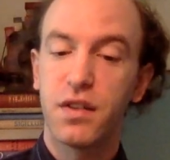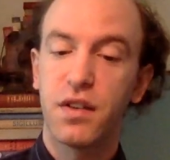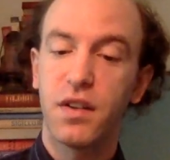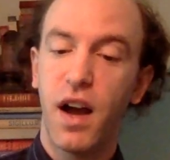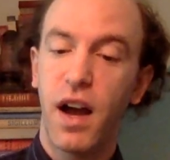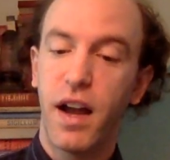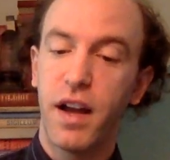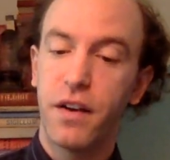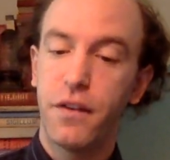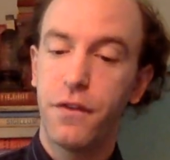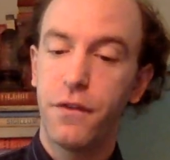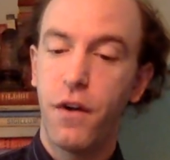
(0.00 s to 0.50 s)

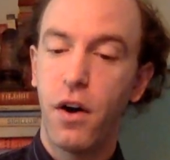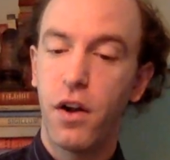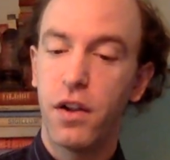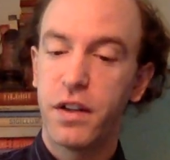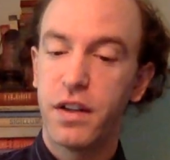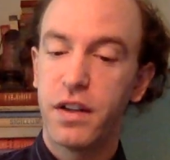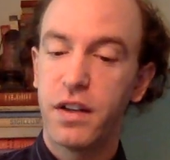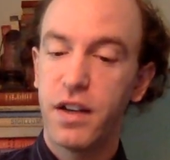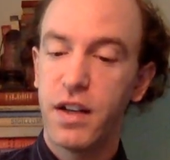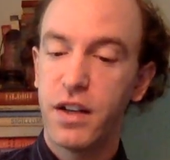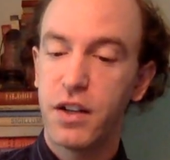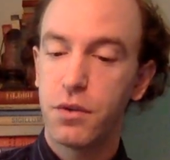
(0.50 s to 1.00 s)
I had
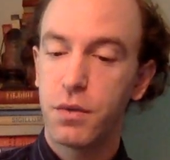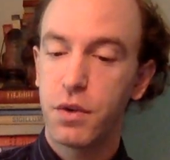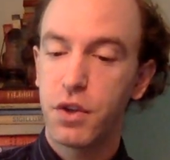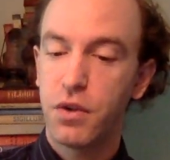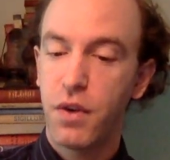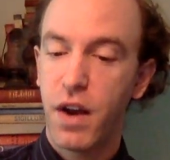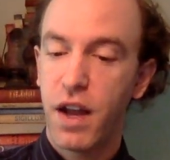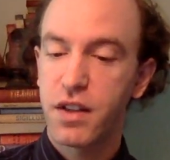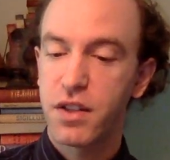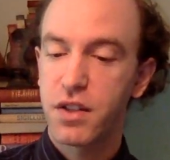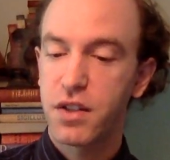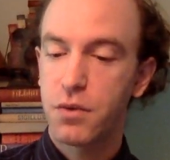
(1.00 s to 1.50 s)
fallen into a
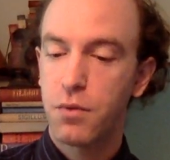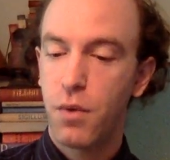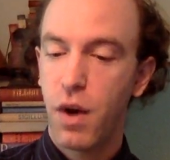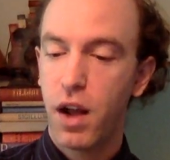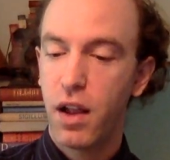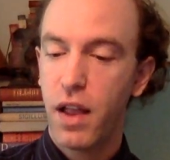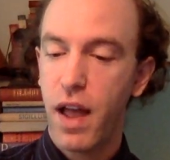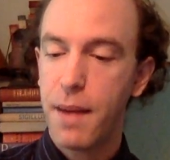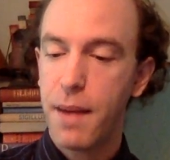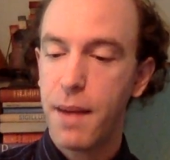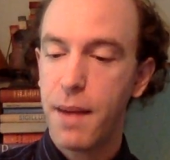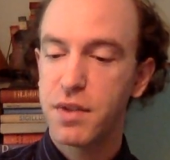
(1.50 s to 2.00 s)
trance
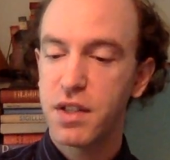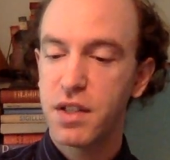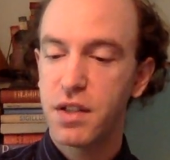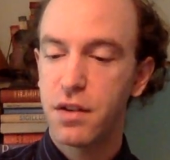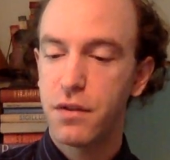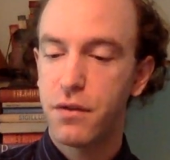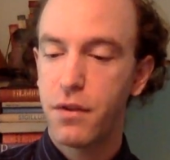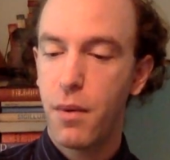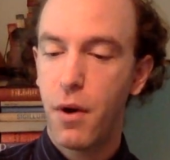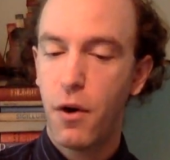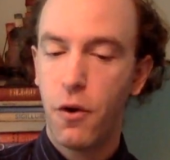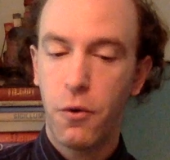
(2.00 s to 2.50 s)
while absent
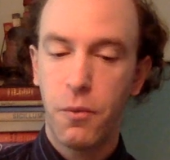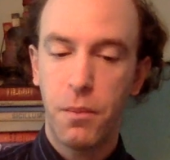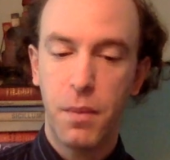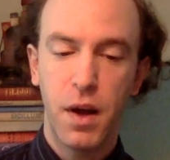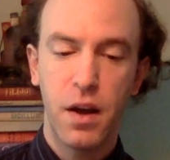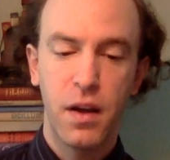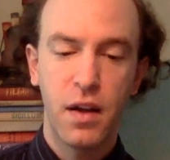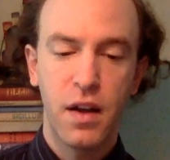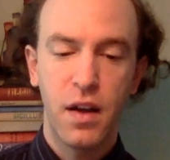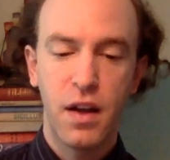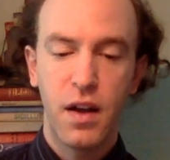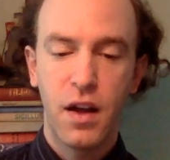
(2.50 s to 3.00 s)
from home,